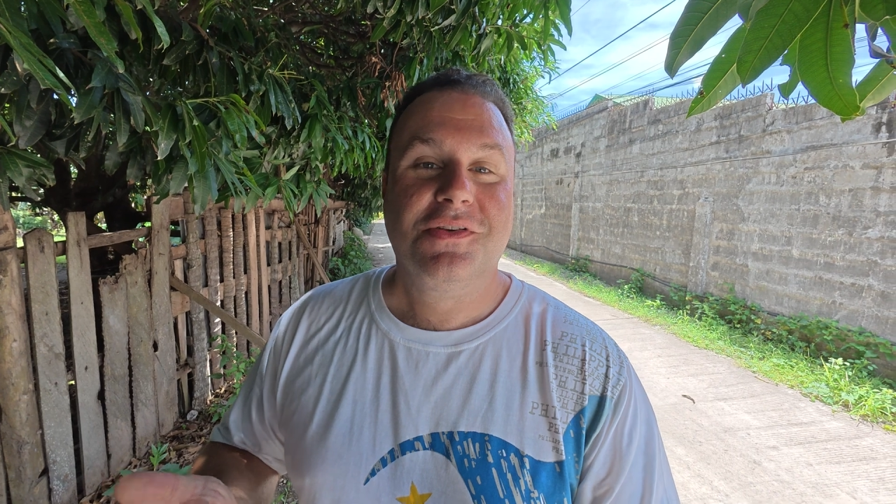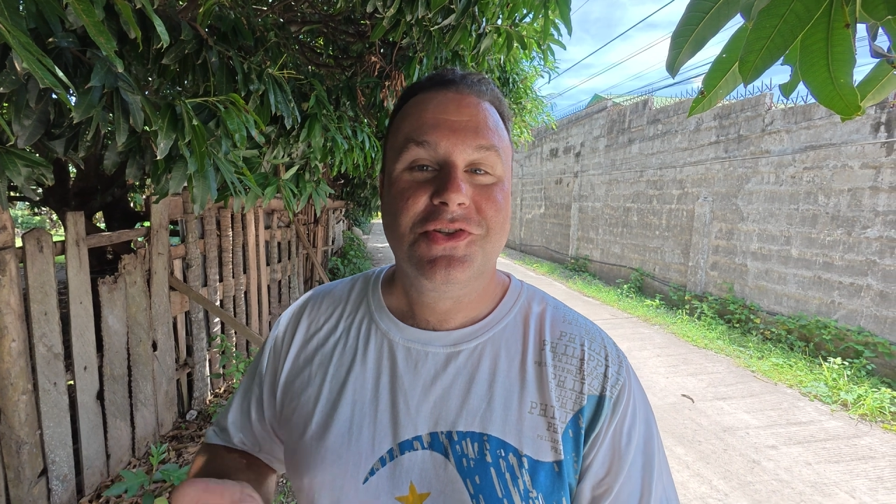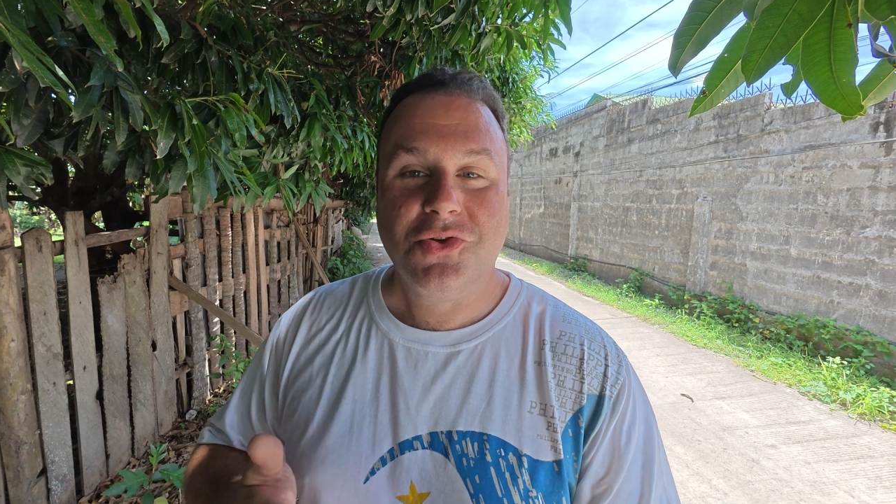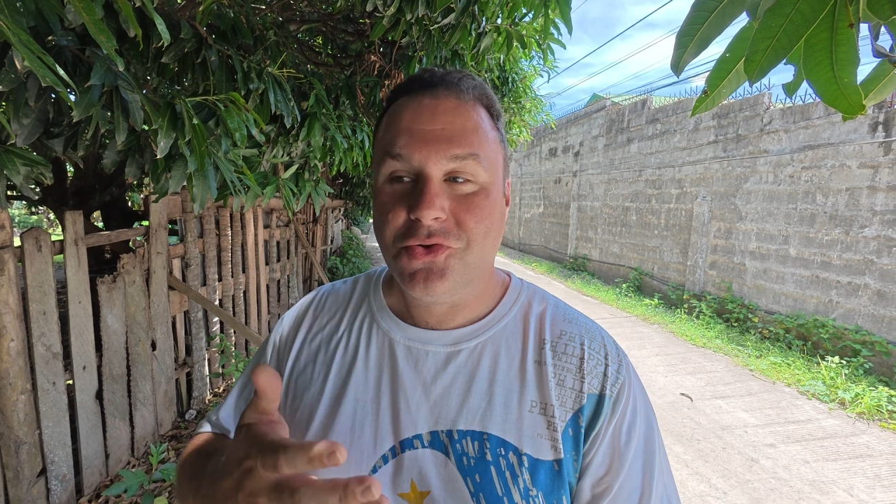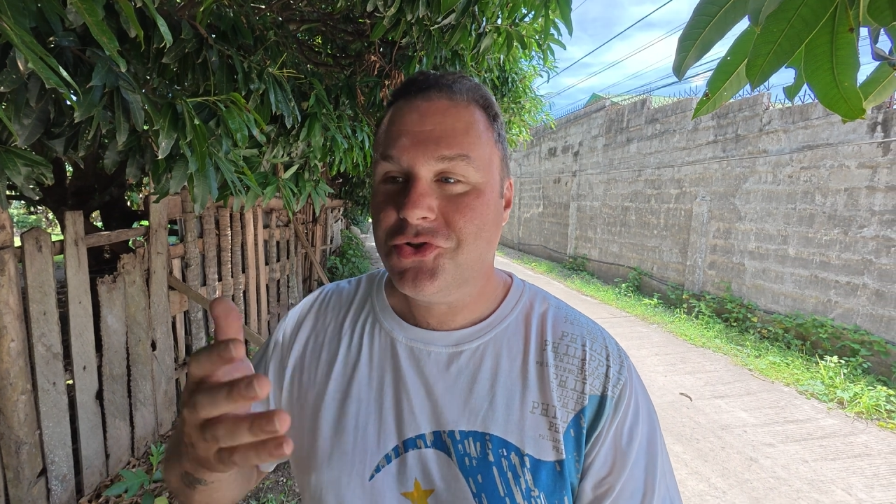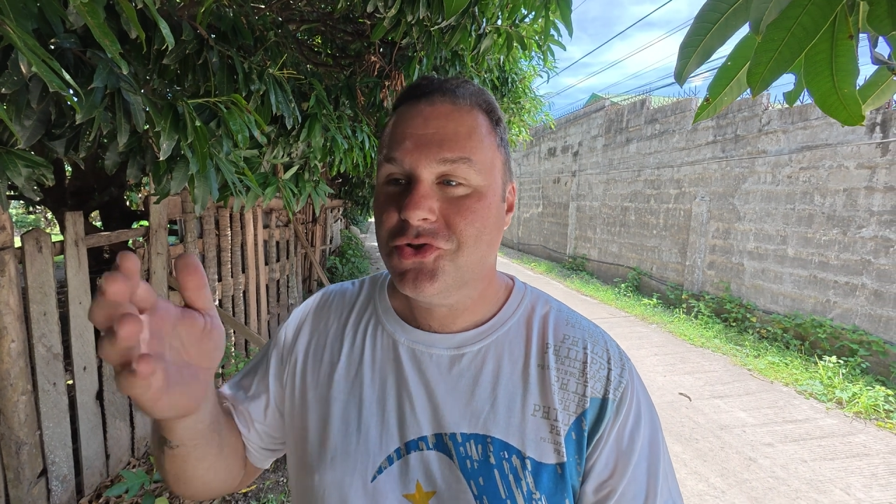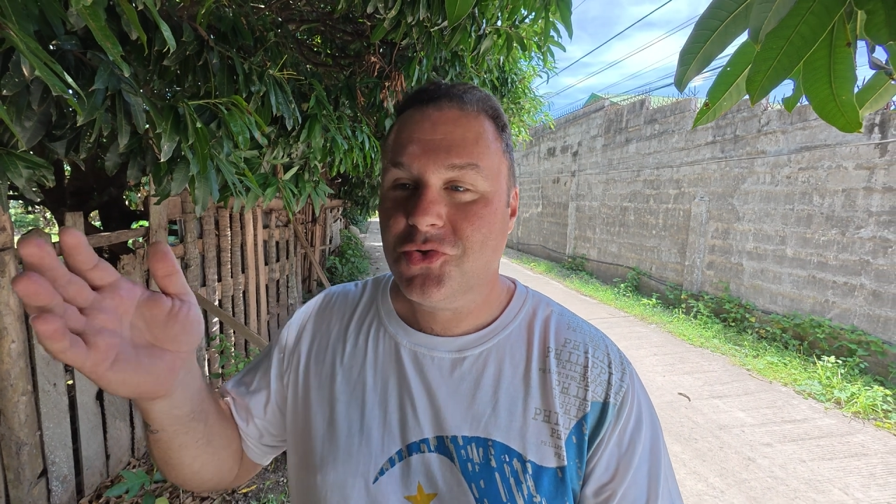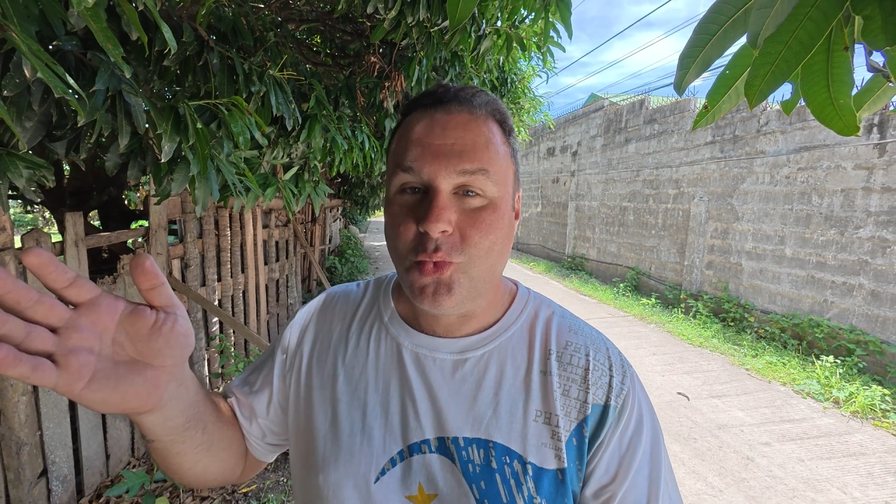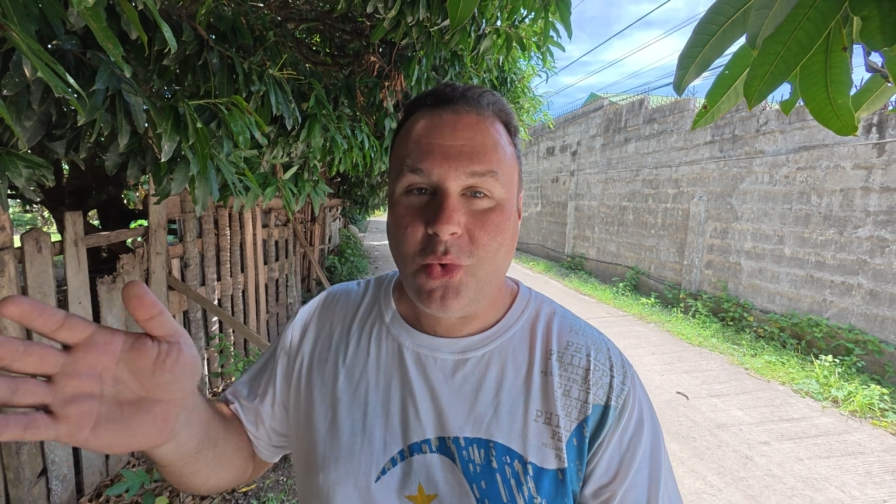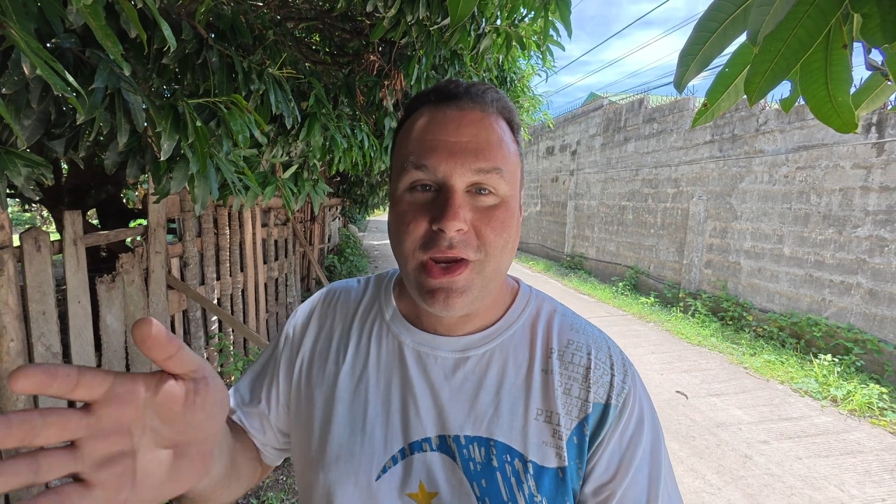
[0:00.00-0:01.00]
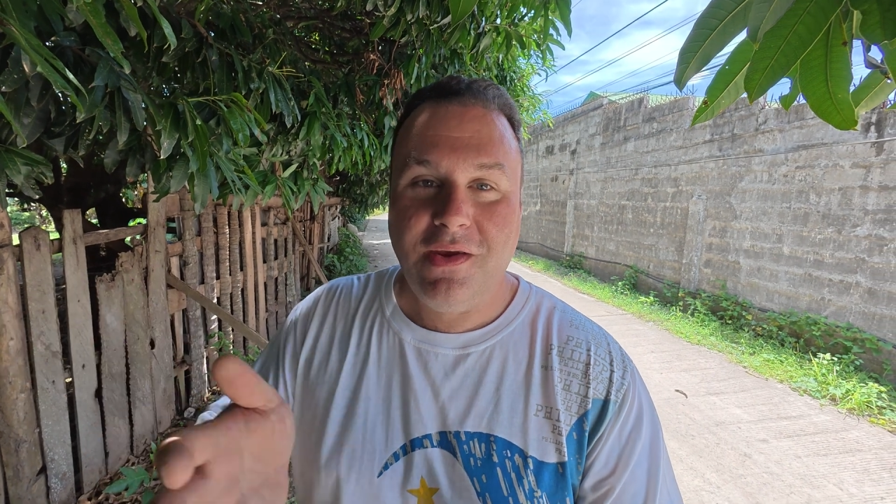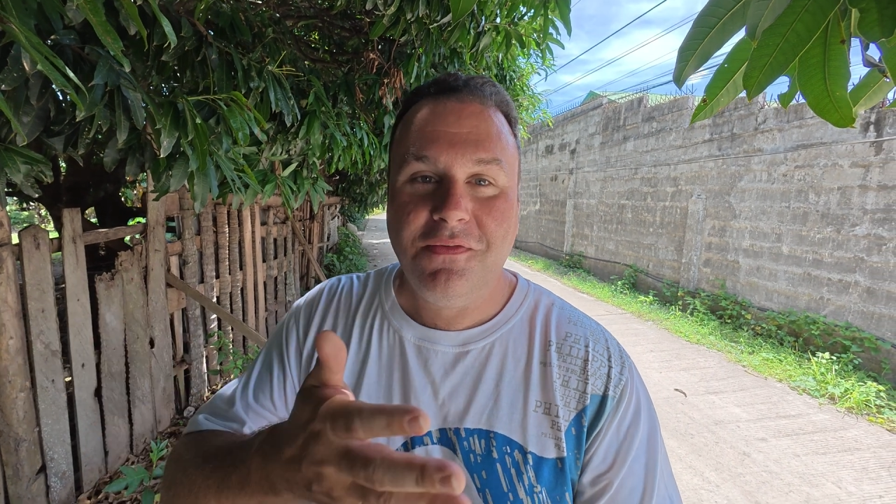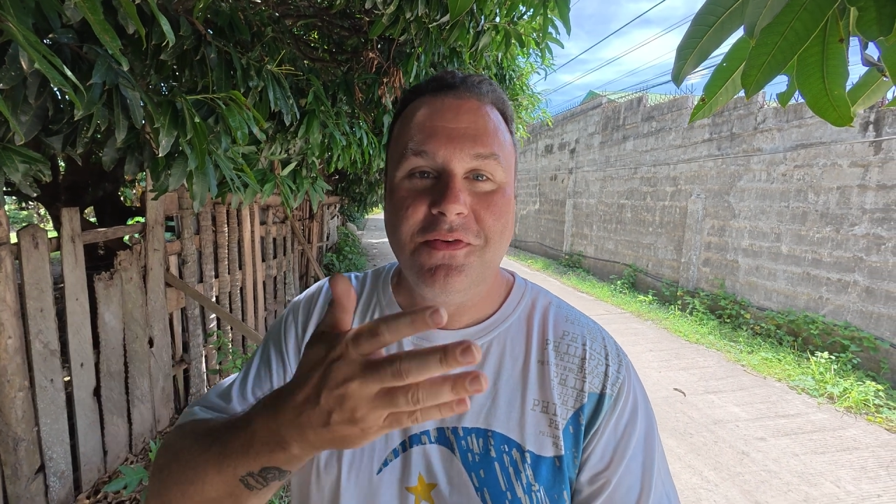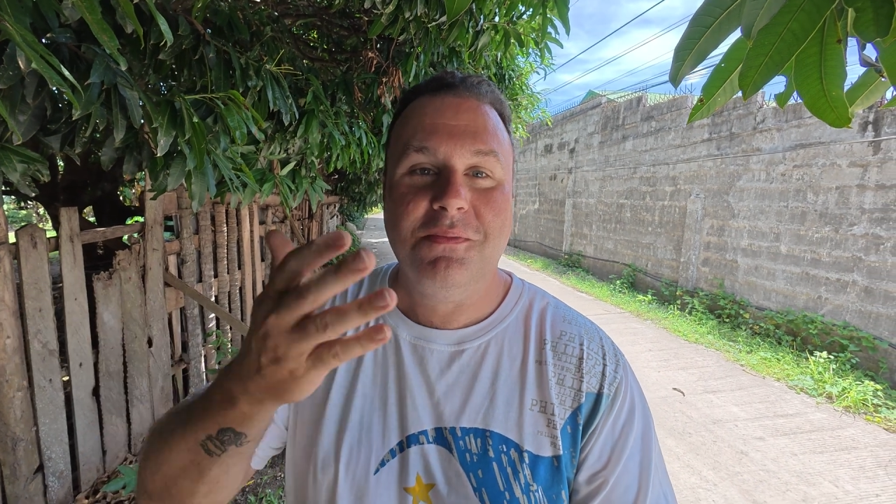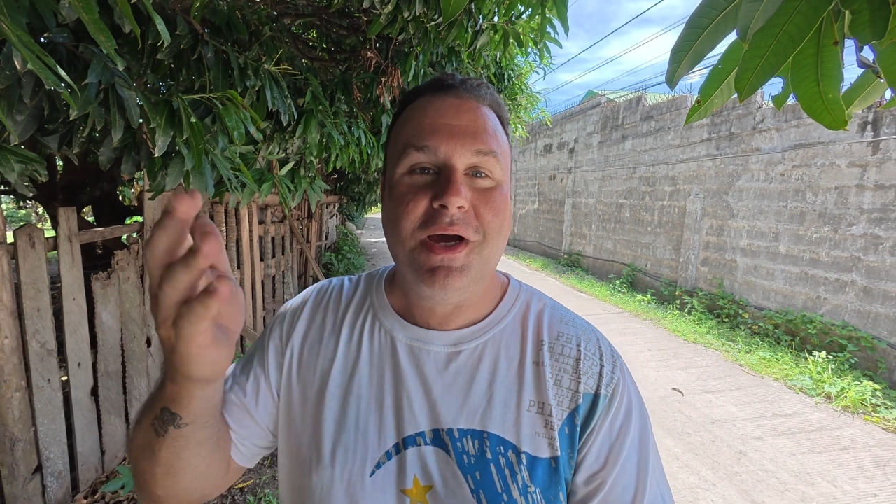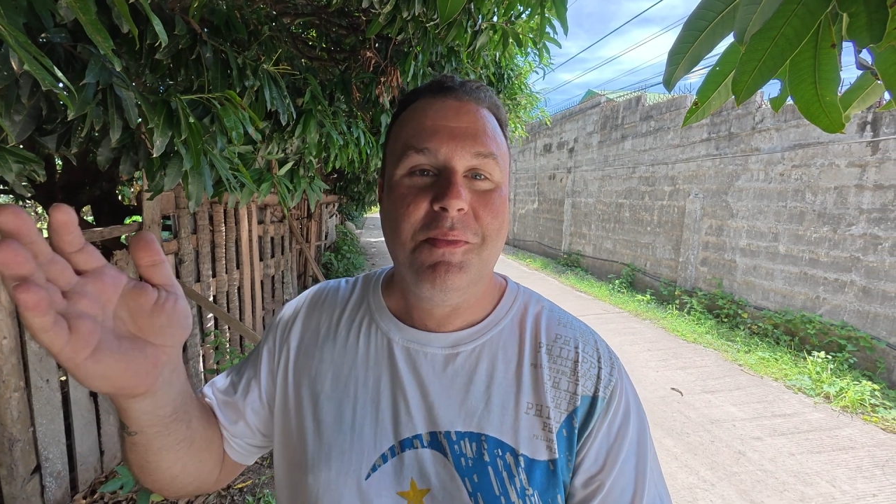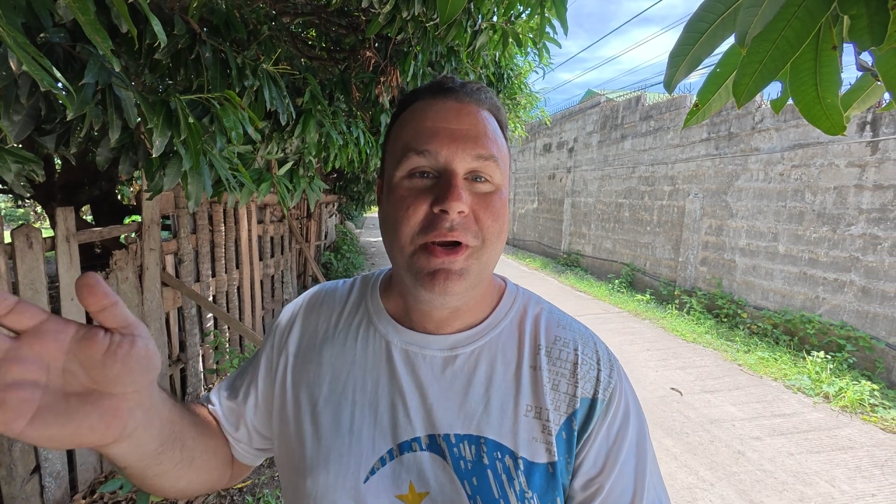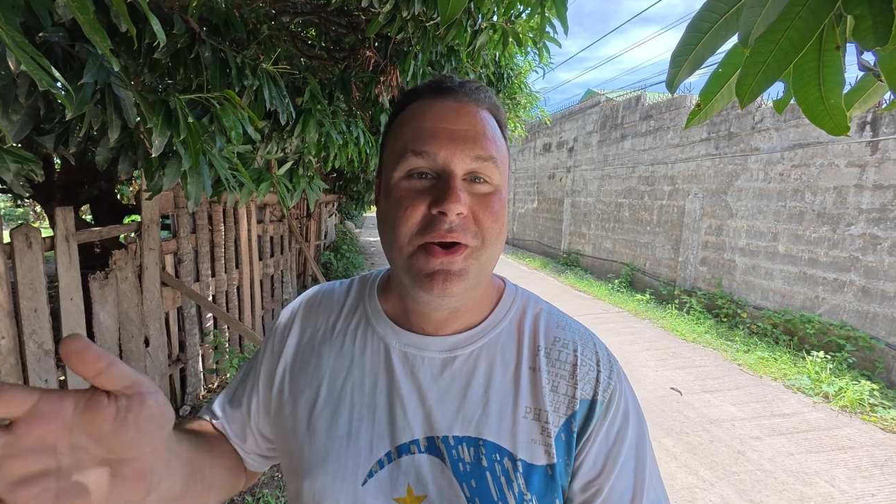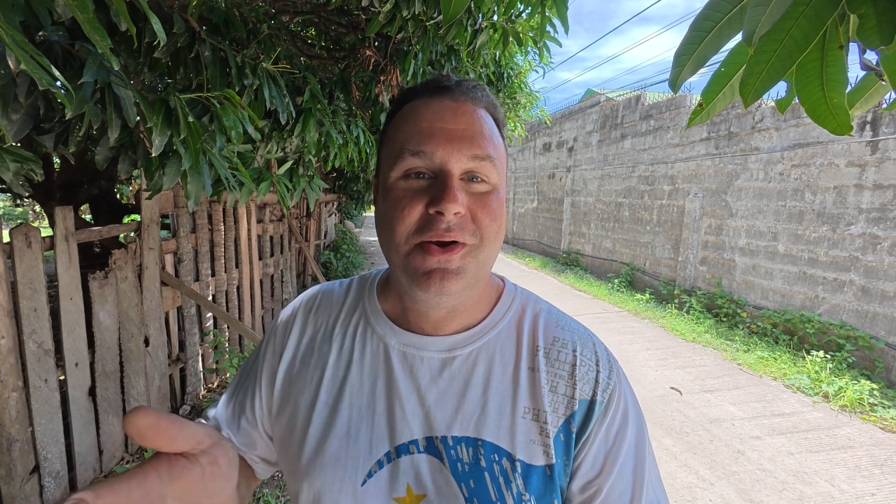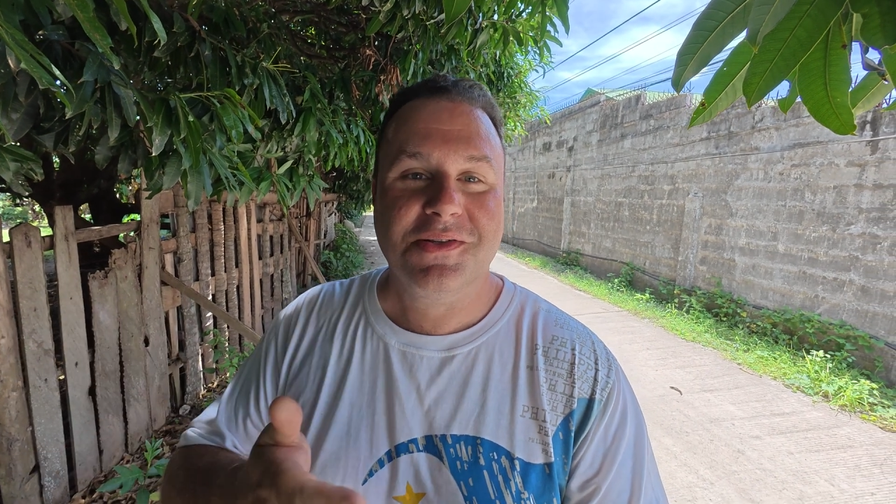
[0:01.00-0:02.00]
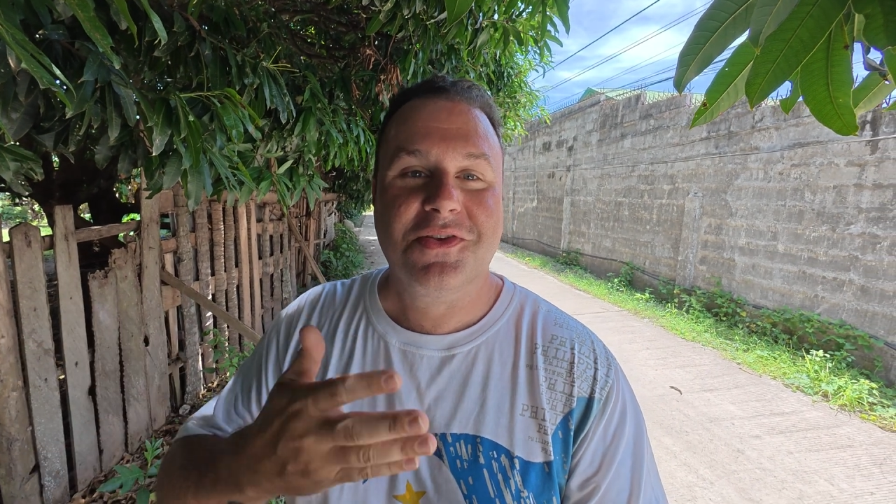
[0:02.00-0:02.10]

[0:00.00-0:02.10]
the soldiers waved my parents